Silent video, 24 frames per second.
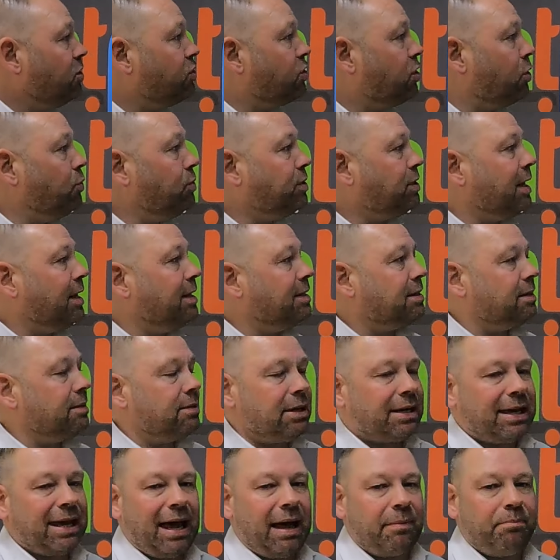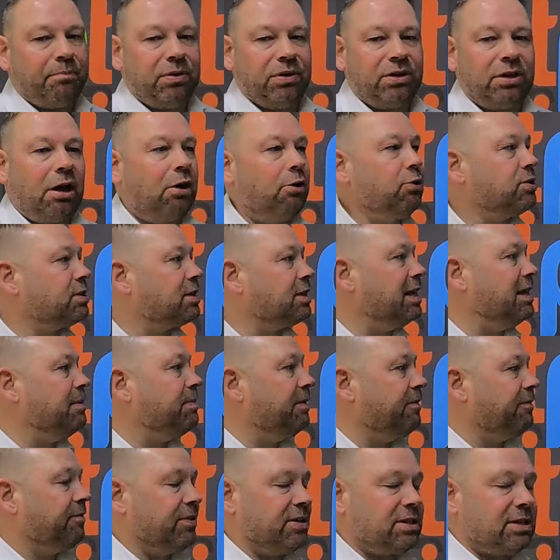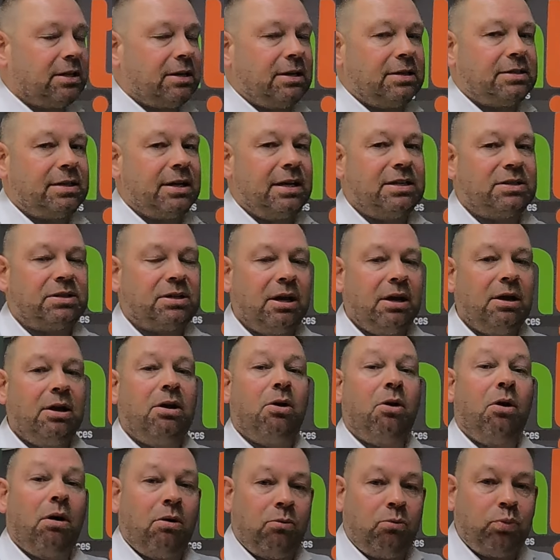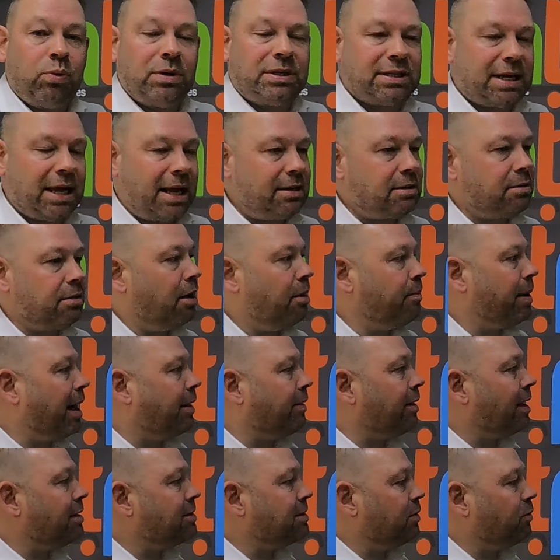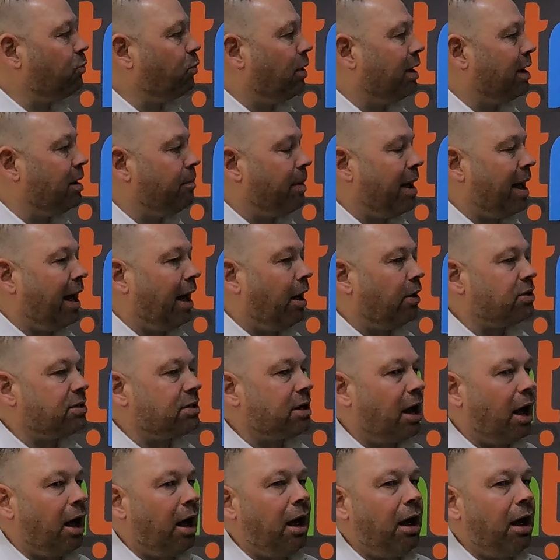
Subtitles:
2 seats in the cab but no sleeping facilities. We said about that, didn't we, about